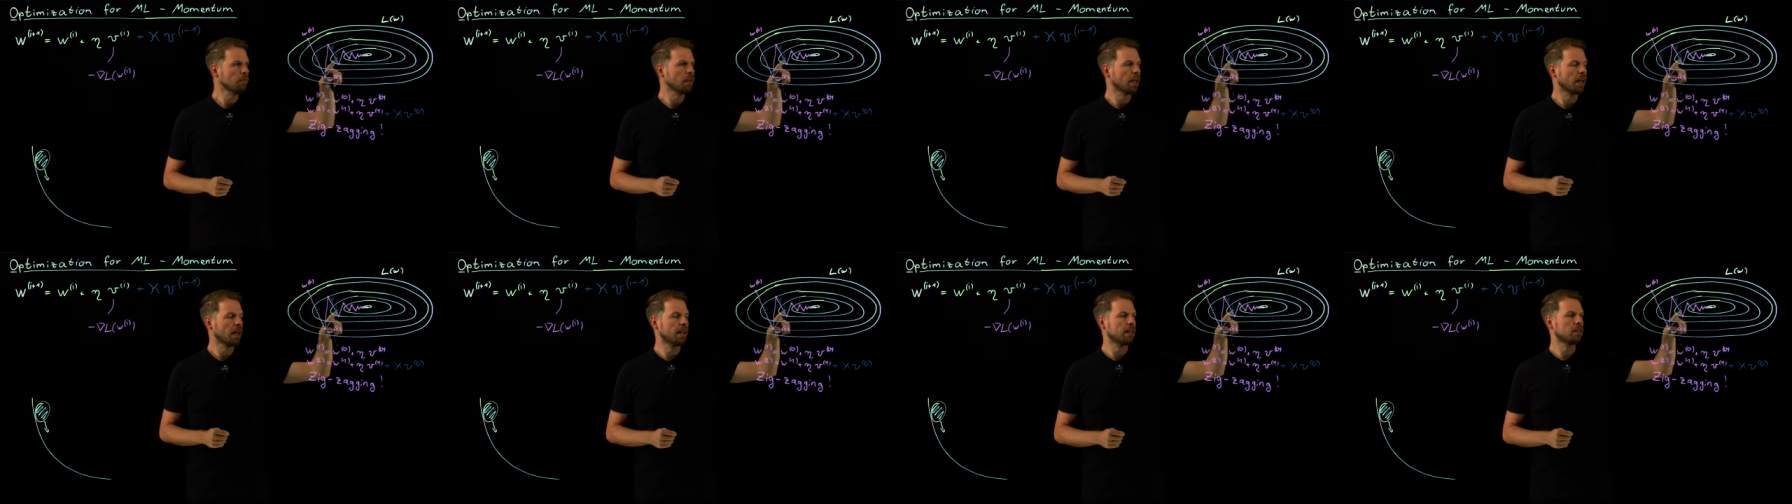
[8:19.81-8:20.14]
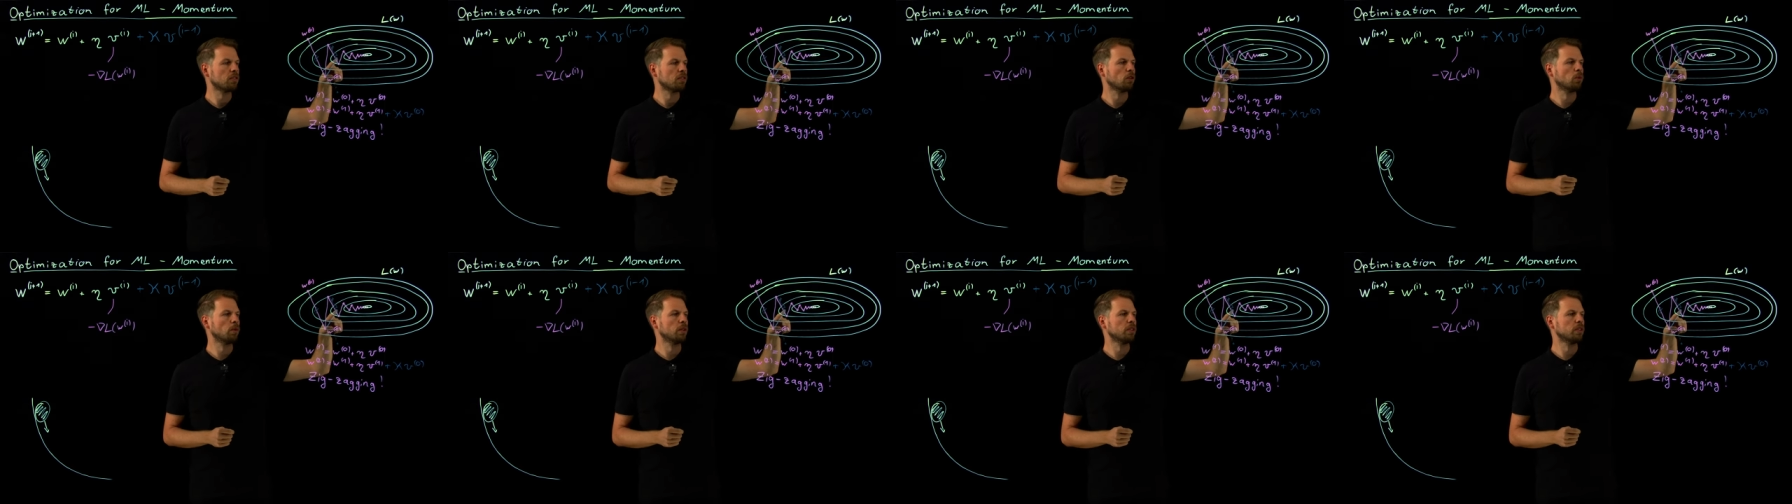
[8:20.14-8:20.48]
And
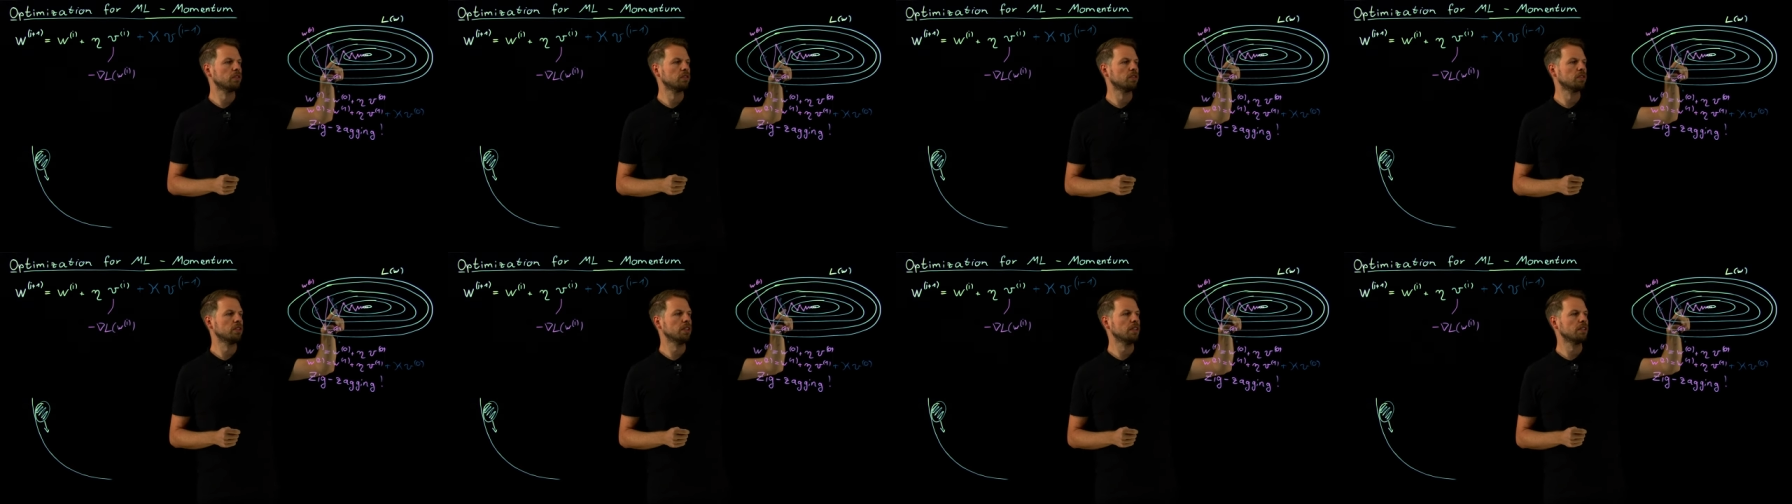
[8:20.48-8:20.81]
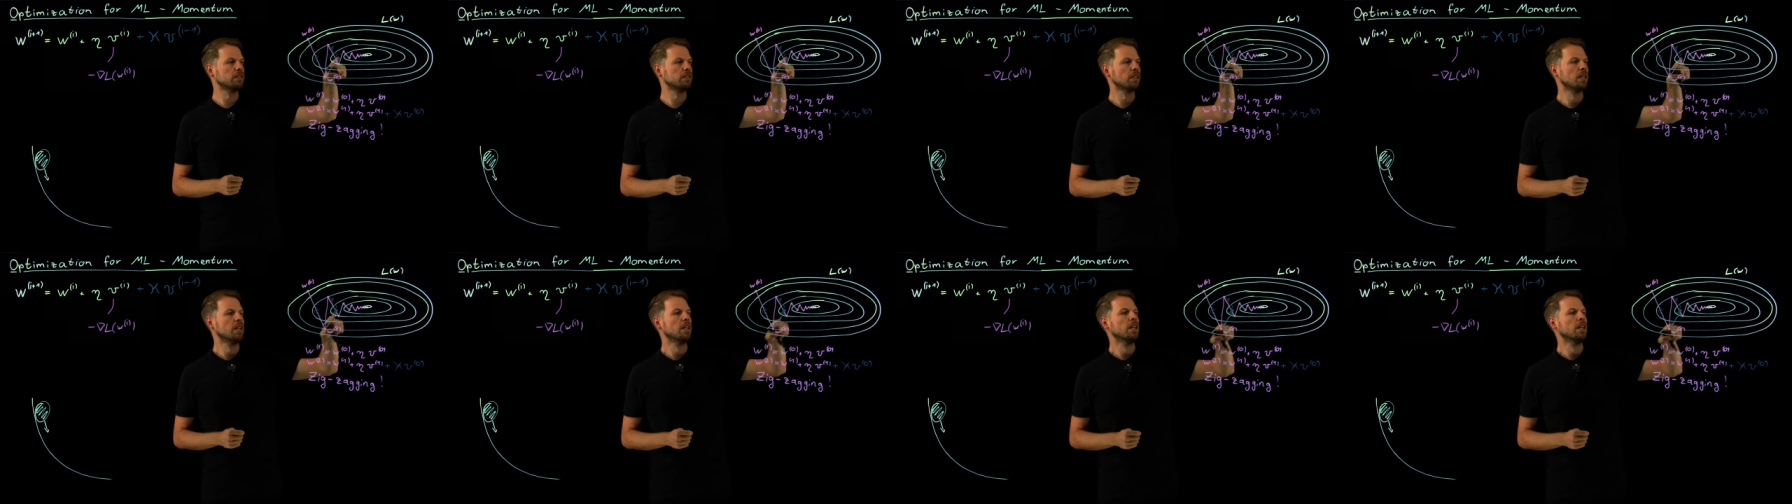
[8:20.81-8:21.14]
so what you see is
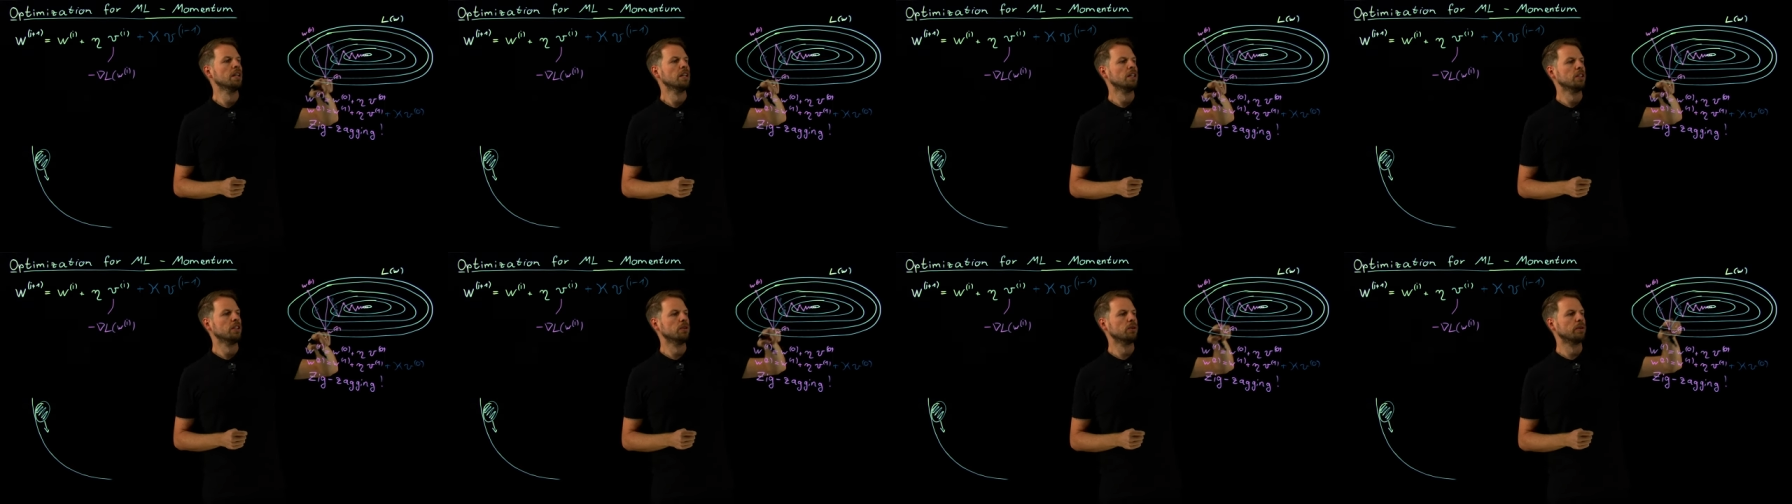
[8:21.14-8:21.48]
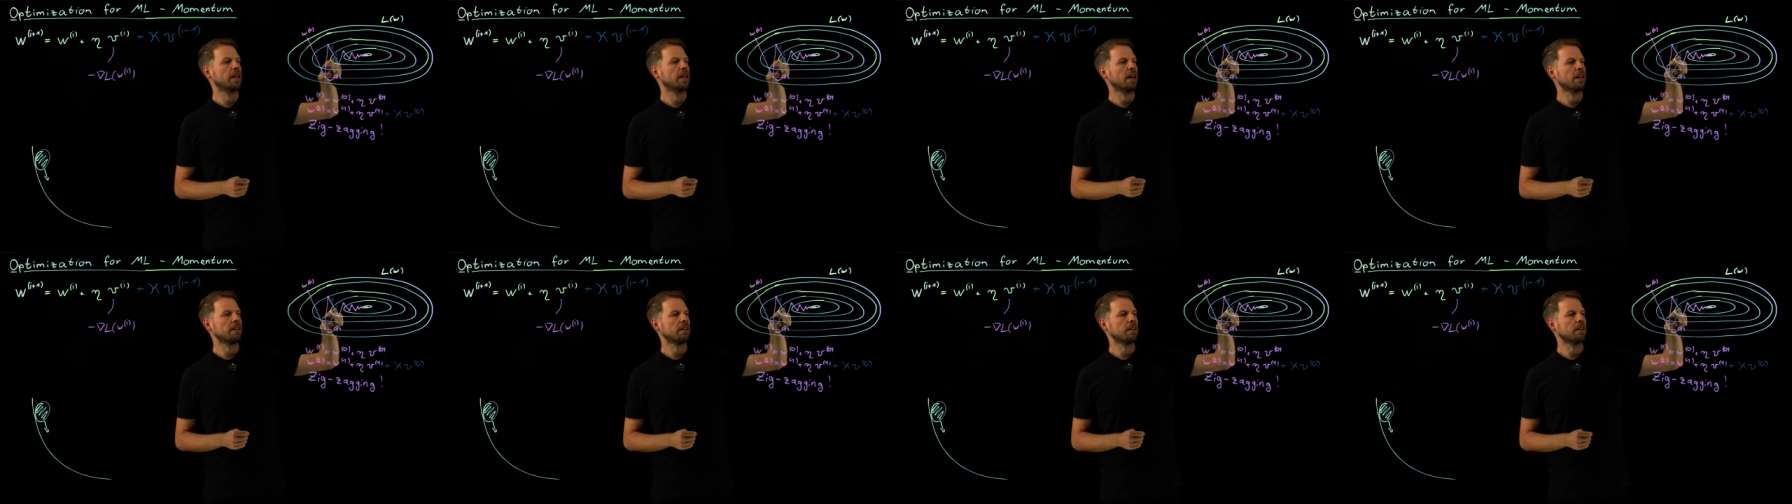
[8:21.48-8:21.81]
you
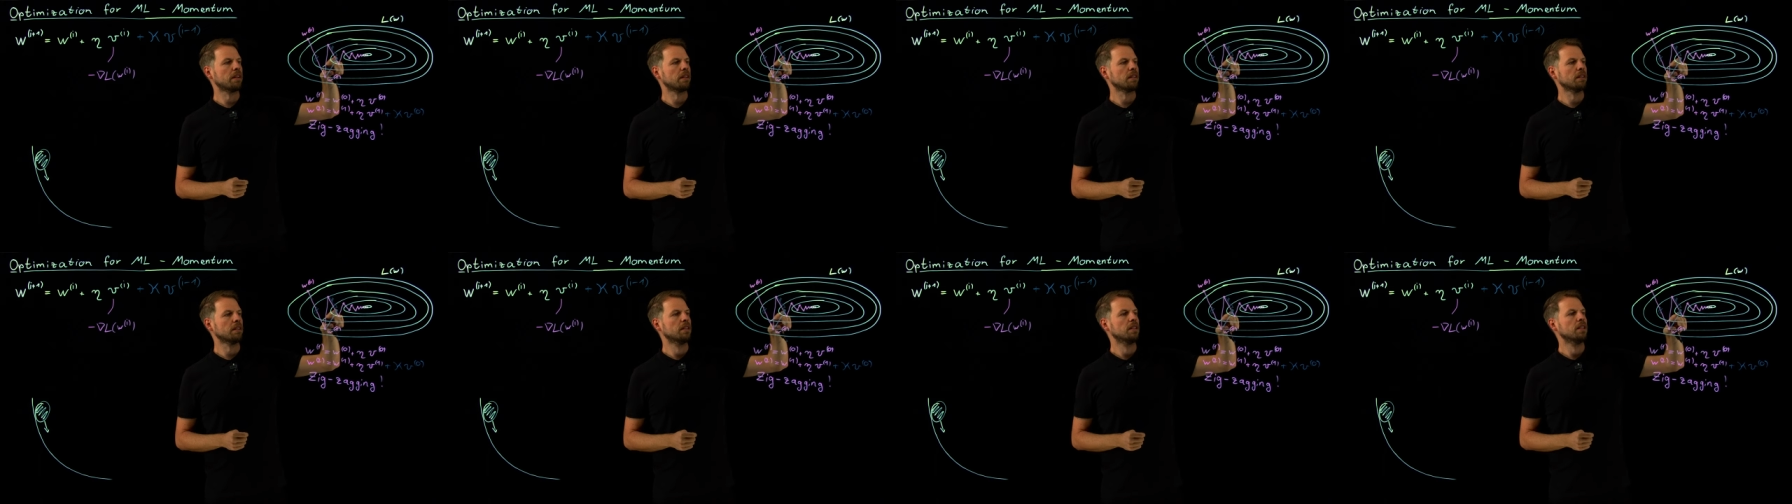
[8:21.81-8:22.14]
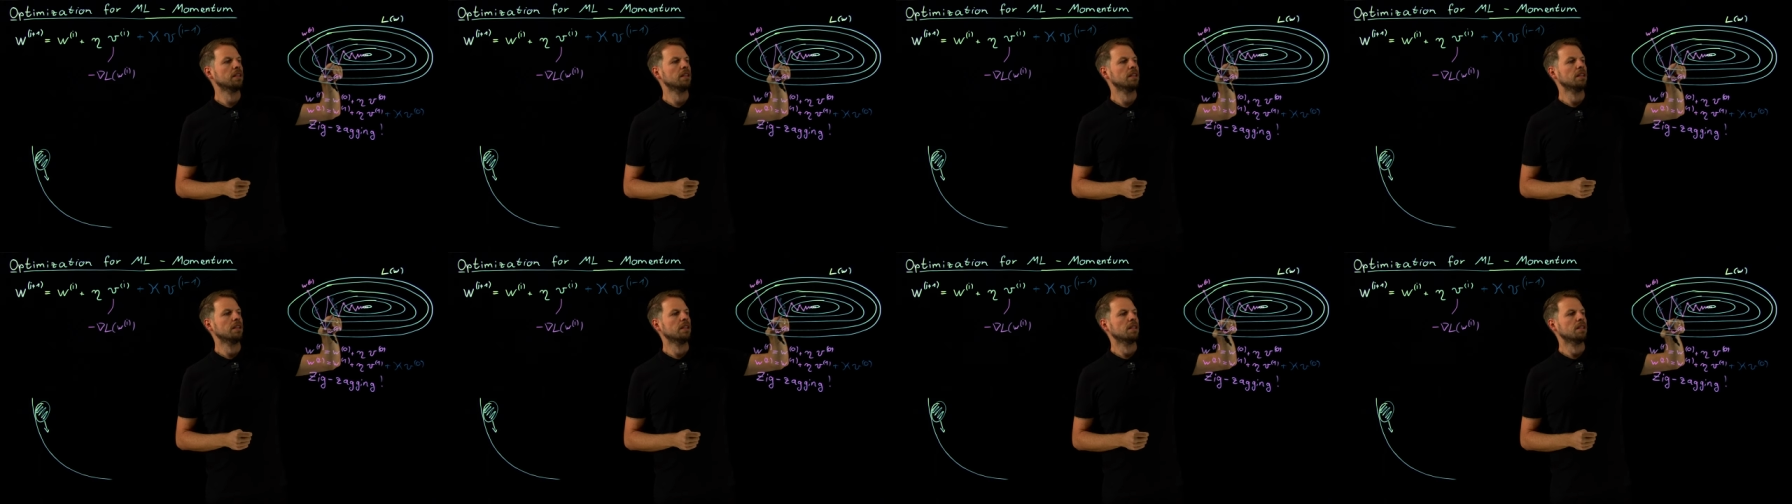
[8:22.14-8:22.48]
gather
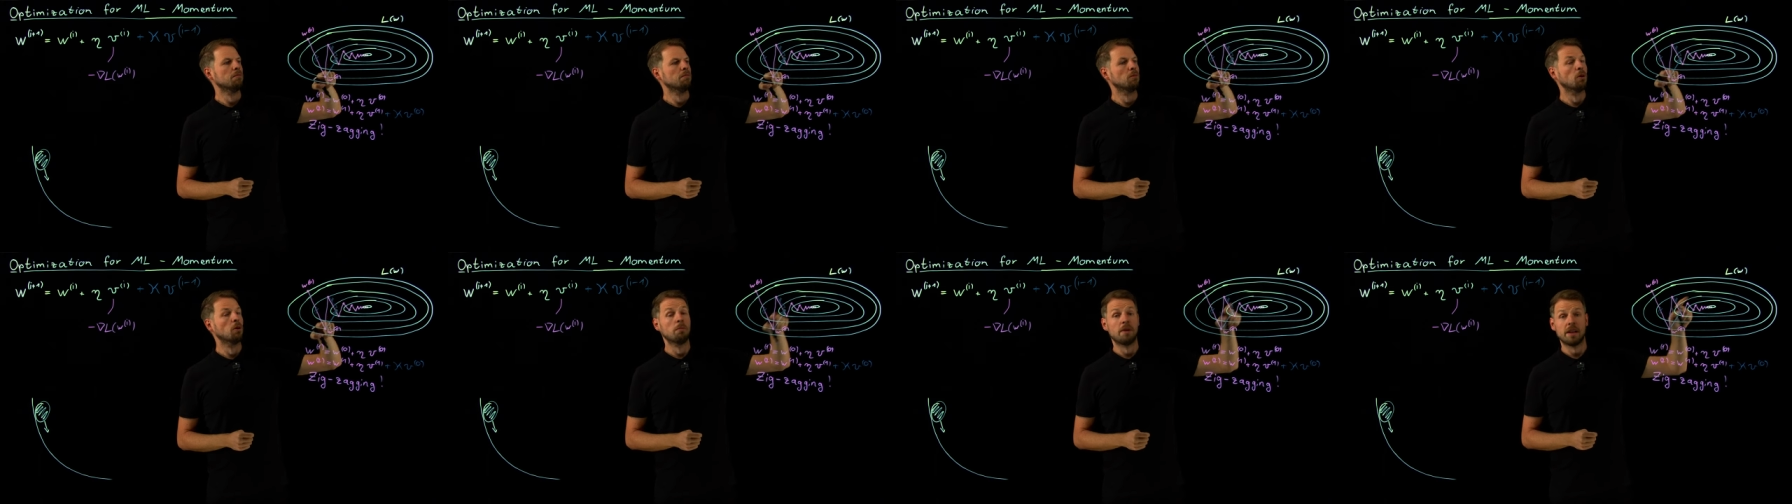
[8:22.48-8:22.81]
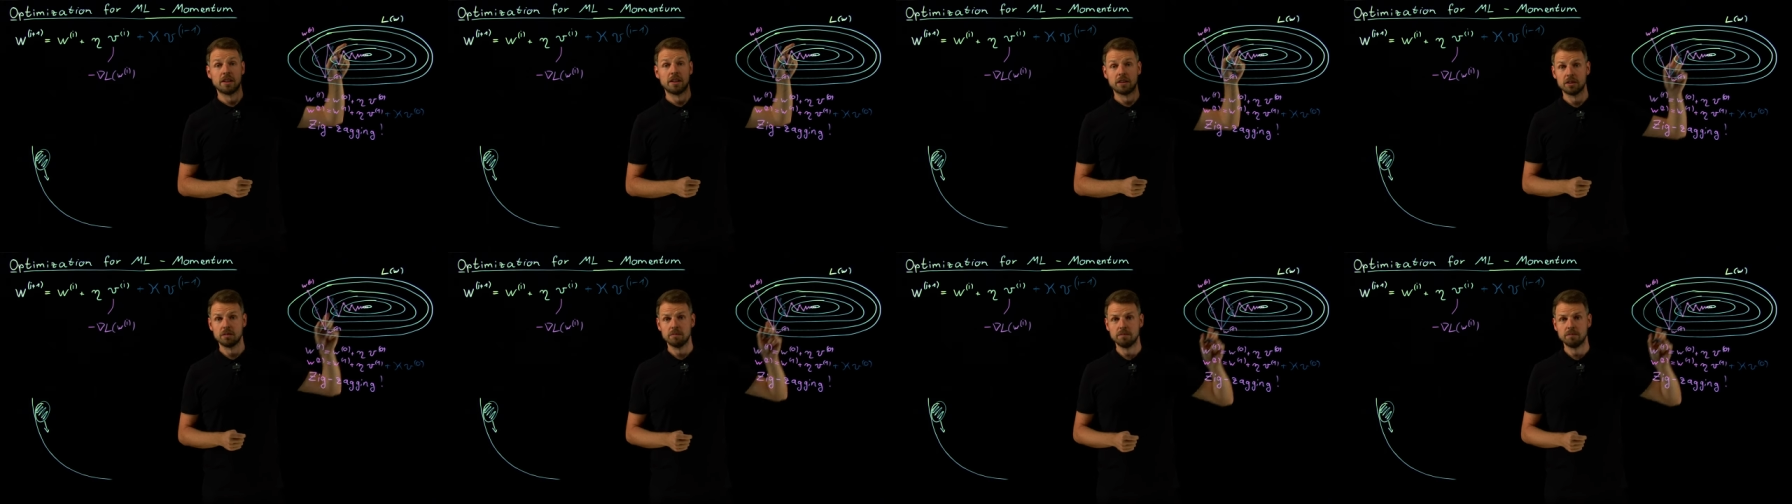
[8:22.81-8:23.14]

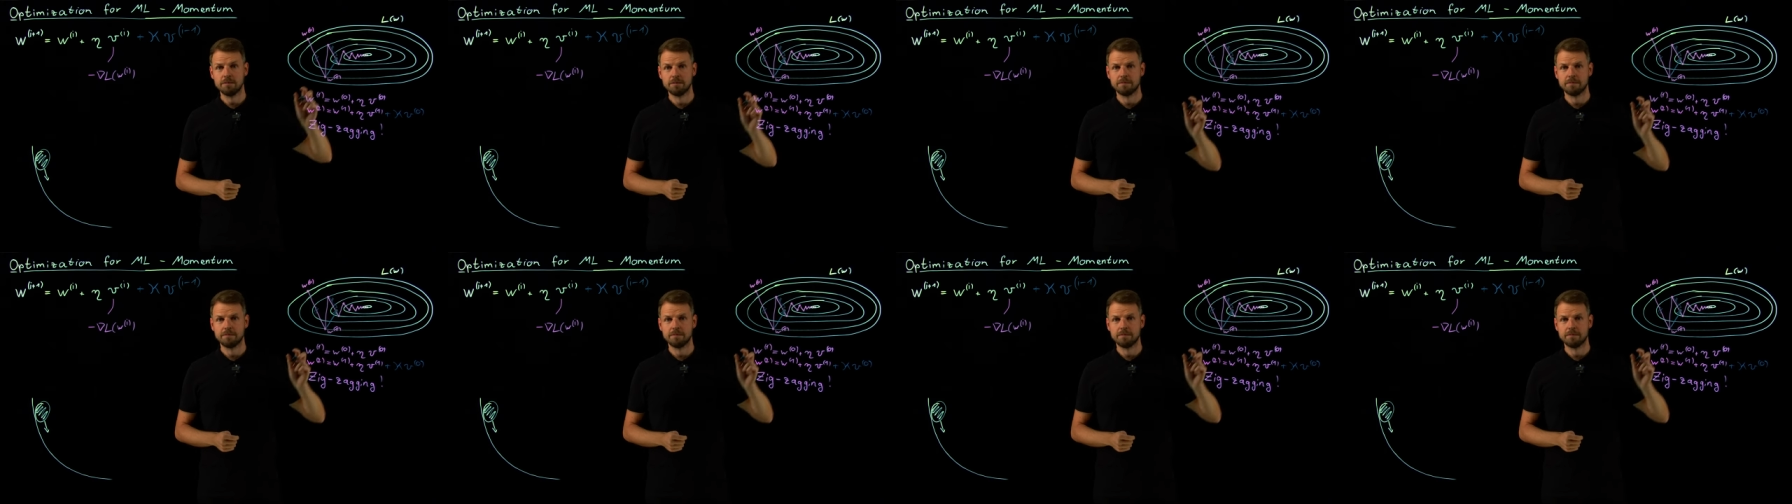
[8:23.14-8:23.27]
momentum